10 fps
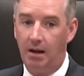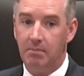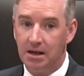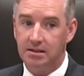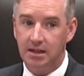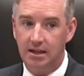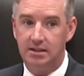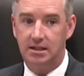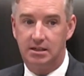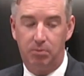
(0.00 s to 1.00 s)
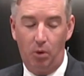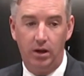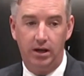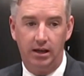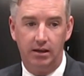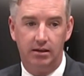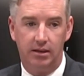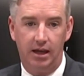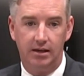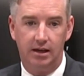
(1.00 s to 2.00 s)
I must say it's disappointing
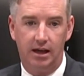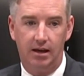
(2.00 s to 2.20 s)
that